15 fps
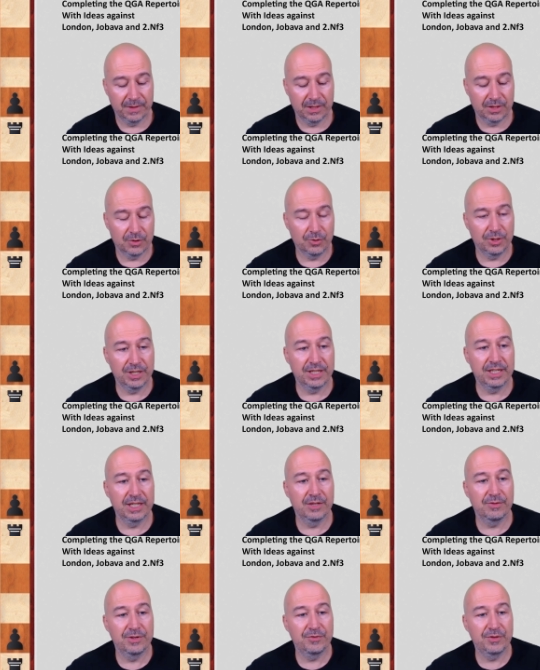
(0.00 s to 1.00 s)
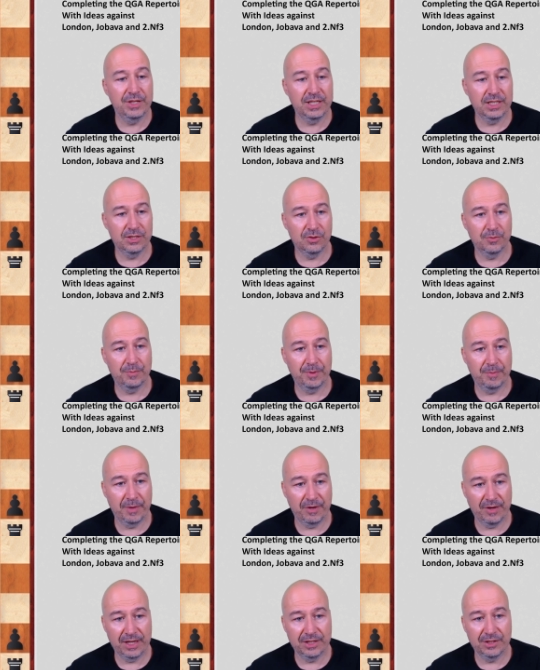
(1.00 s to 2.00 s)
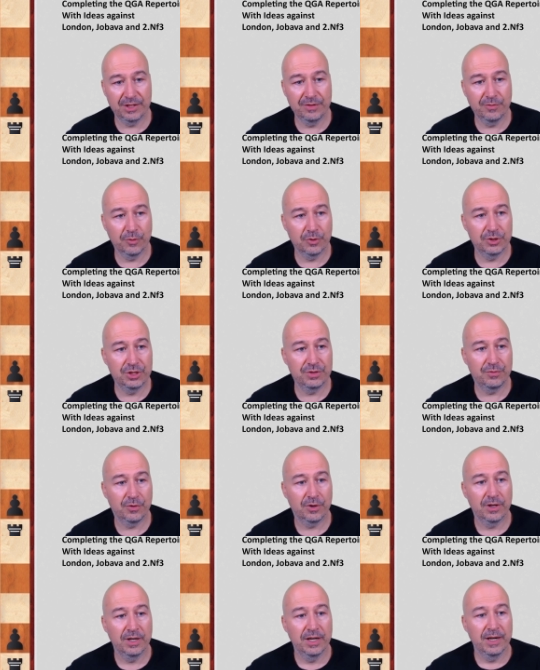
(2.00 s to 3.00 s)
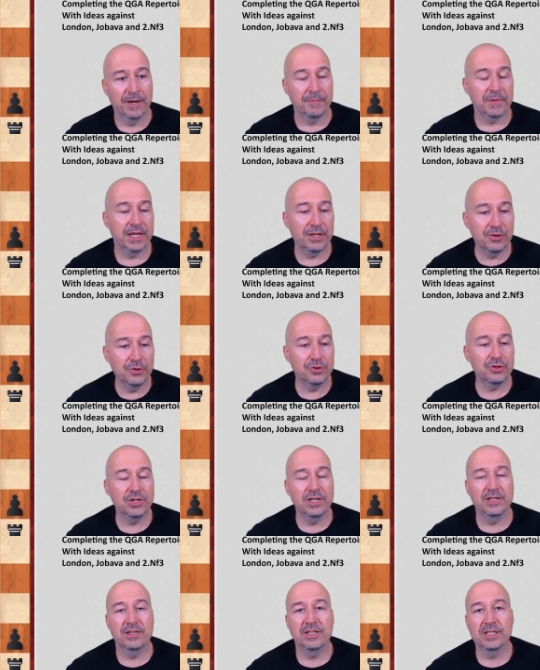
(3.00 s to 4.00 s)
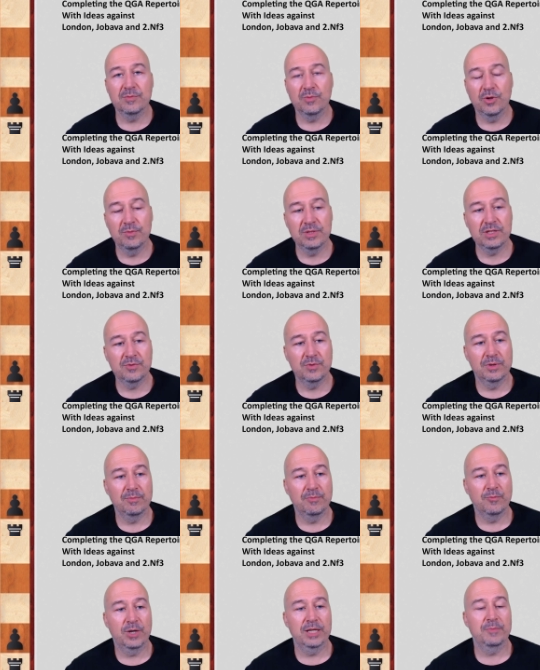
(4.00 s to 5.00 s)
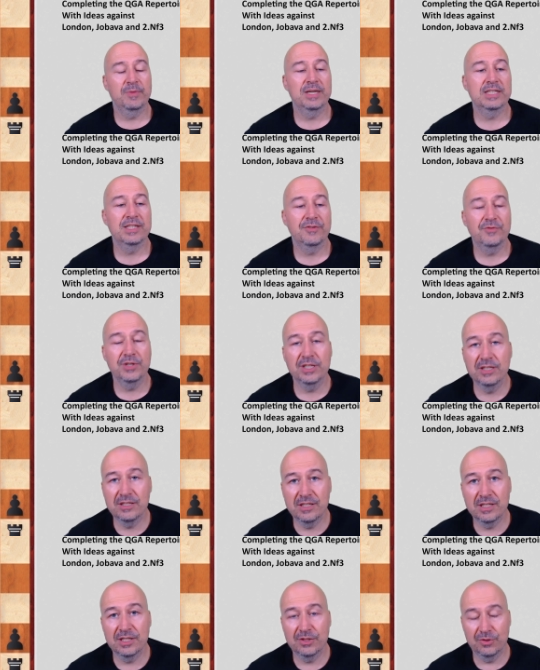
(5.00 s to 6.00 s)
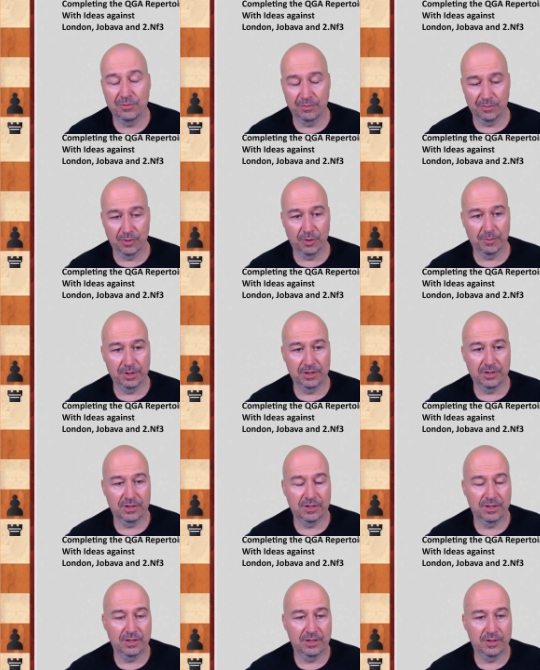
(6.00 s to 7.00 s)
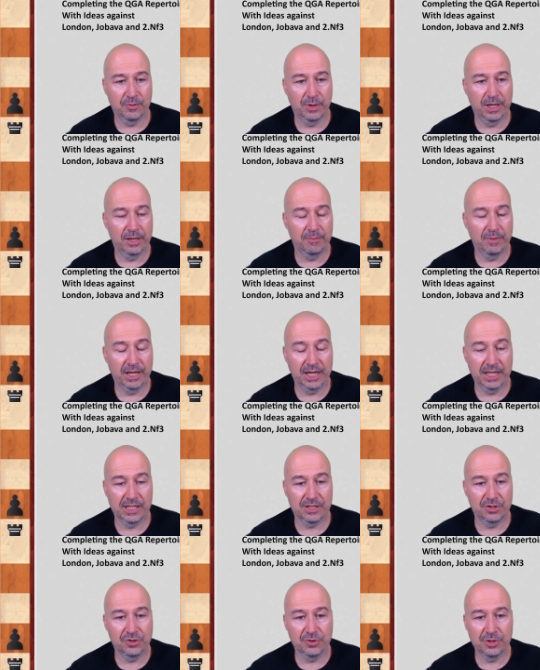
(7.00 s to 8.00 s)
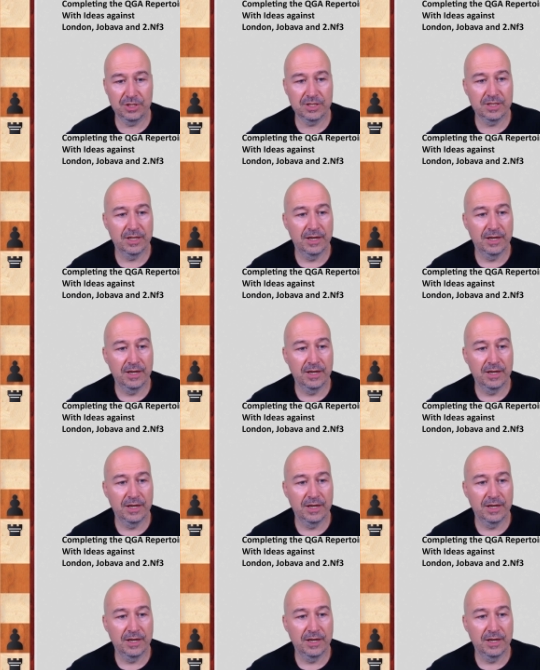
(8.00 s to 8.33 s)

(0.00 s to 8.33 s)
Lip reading: So the idea of f3 is to prepare either e4 or g4. And usually in these moments when white plays f3, this is the moment when black has a choice.